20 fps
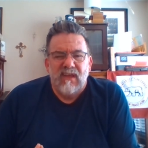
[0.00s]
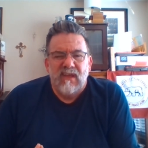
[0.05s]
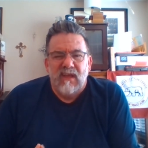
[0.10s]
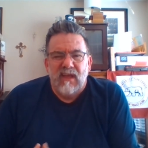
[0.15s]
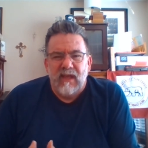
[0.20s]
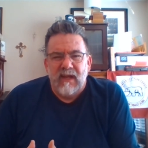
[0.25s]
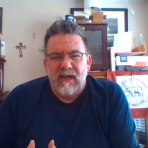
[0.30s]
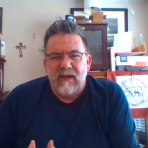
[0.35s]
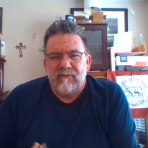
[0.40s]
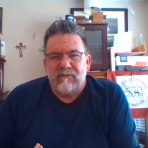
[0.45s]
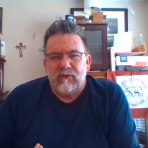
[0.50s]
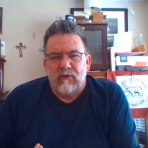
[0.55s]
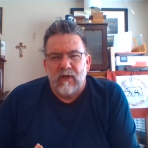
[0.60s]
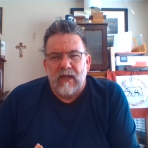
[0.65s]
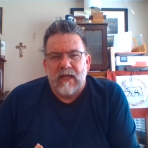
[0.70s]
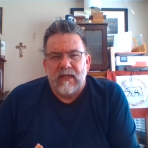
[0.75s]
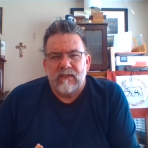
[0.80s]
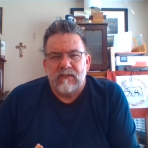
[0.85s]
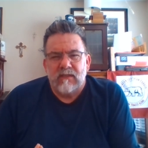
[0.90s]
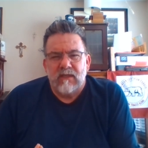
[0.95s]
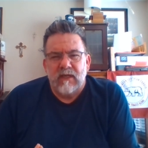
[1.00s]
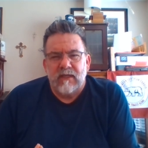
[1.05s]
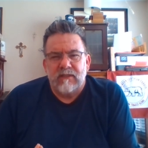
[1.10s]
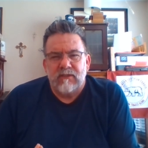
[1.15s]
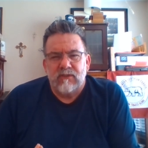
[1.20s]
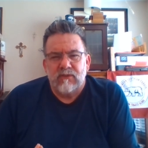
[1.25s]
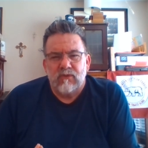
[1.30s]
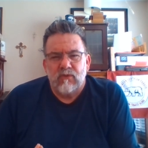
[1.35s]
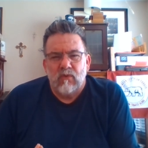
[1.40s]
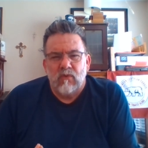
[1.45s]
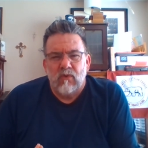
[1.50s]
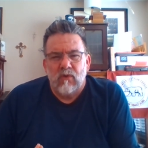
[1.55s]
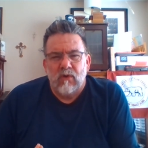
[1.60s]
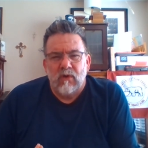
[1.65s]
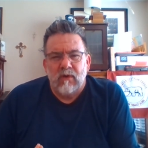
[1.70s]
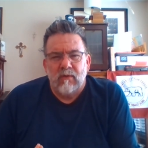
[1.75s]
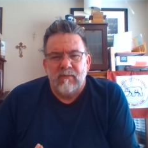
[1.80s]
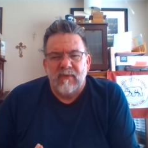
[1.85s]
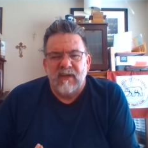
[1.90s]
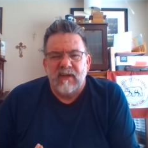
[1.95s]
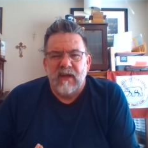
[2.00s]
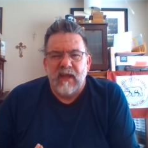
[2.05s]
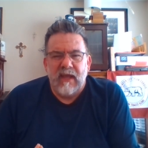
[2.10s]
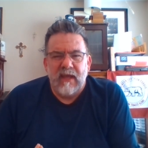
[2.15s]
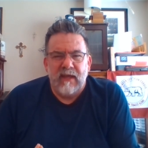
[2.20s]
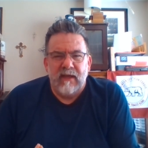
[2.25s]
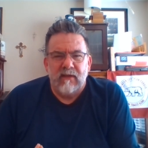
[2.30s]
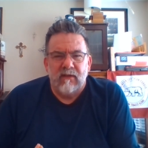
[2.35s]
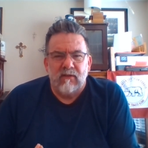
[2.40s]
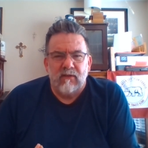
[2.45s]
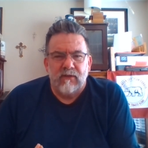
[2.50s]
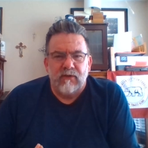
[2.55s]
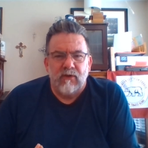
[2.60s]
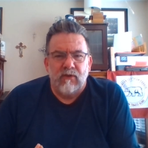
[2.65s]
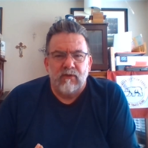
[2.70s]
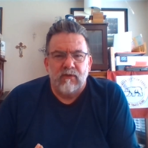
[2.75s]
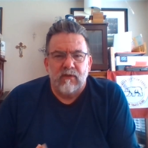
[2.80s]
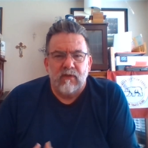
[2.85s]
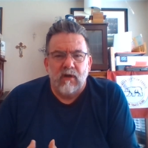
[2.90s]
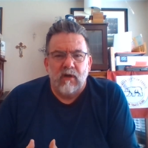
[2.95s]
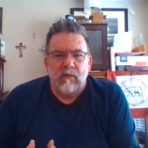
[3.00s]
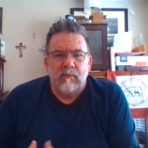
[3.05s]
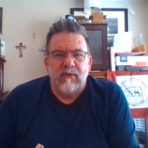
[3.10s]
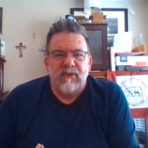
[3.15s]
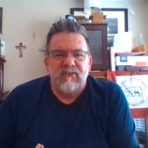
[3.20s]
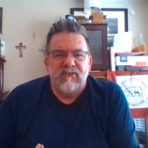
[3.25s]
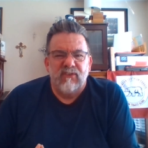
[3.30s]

And after last night's storm and hail and all the garbage,